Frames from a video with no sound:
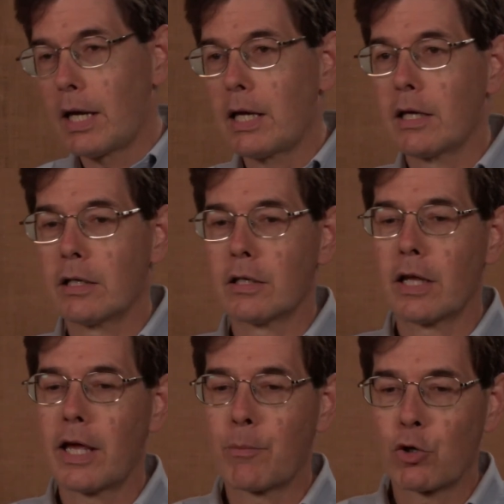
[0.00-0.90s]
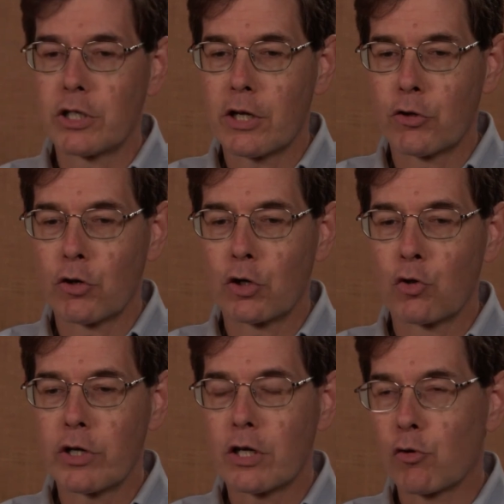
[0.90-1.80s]
in a particular
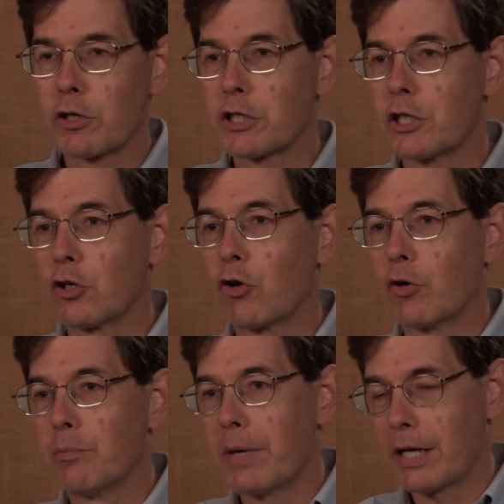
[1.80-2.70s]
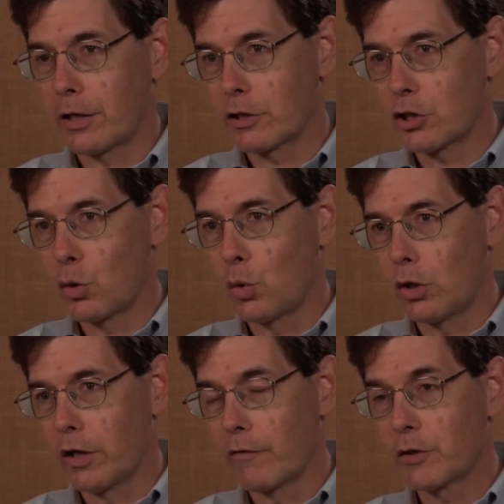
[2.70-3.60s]
Greek Christian Hermetic
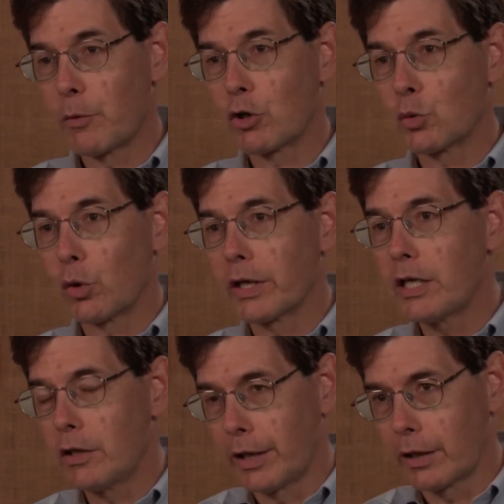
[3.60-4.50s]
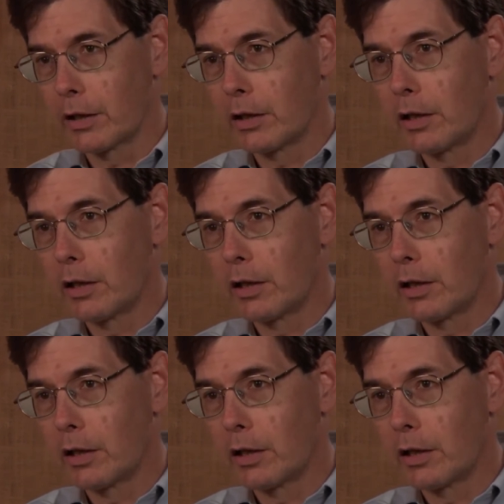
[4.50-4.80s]
school of spiritual healing,